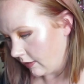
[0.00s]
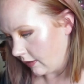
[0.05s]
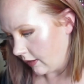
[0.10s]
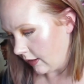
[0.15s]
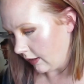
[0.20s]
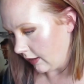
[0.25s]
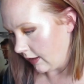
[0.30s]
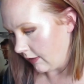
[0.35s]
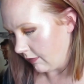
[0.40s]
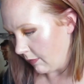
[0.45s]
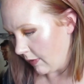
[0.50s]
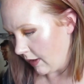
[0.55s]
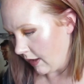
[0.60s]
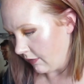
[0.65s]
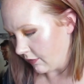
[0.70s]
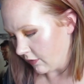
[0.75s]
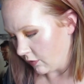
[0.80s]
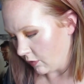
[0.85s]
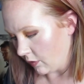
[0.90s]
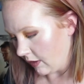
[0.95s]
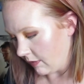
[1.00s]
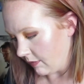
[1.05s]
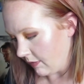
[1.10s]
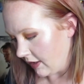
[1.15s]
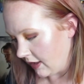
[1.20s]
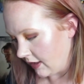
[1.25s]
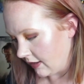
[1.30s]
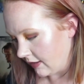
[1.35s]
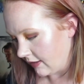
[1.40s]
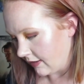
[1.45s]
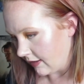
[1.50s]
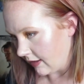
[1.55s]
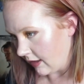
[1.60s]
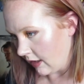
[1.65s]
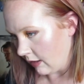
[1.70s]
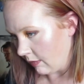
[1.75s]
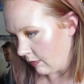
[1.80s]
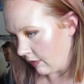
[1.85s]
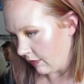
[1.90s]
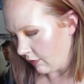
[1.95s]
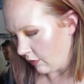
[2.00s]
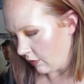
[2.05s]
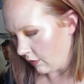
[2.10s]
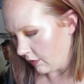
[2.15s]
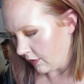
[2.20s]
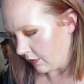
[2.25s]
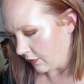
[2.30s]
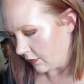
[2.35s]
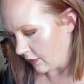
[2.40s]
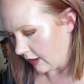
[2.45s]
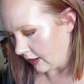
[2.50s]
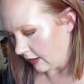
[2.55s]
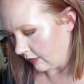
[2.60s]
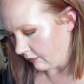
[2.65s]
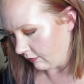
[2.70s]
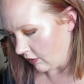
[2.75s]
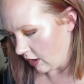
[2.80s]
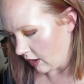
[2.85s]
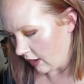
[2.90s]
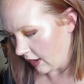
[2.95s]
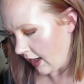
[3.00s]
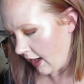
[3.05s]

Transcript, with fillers: We leave them on for 20 minutes and my phone's freaking fuck